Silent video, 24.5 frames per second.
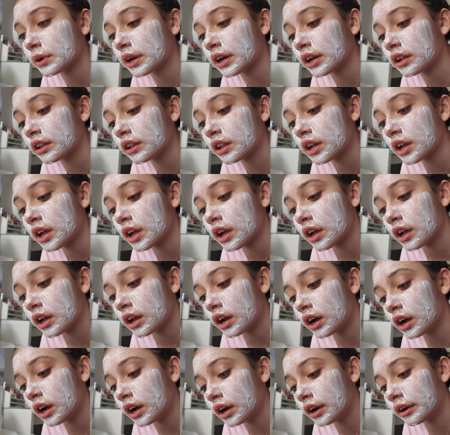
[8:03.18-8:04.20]
well.
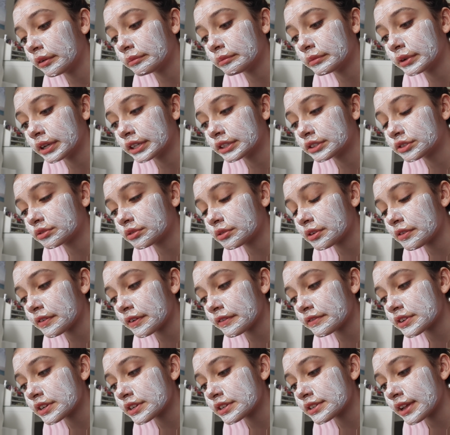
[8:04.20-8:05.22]
Um, it's three
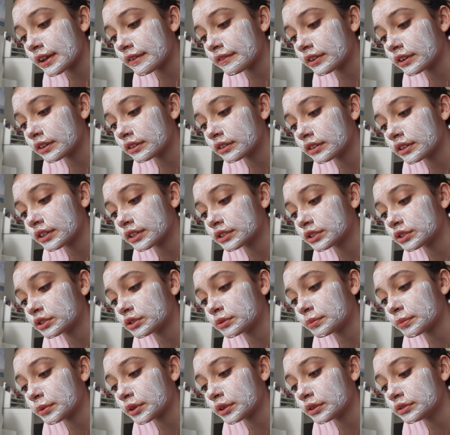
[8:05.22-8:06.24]
fifty-seven. It's
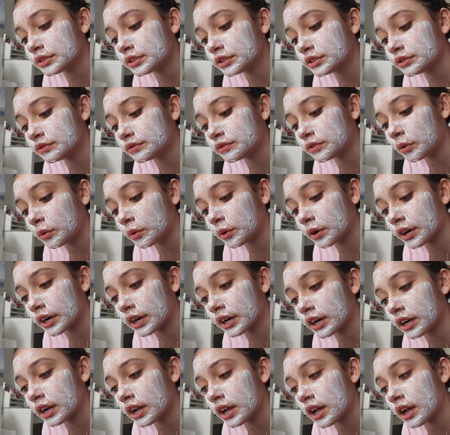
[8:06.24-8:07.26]
super close to
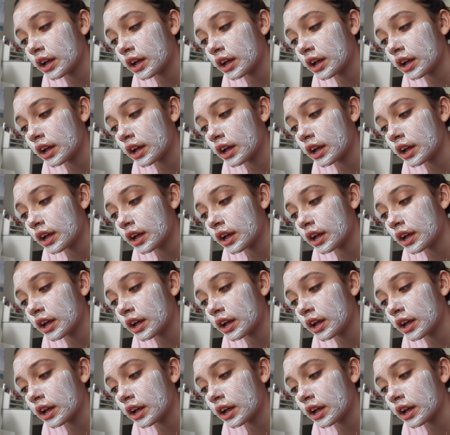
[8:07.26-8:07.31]
four.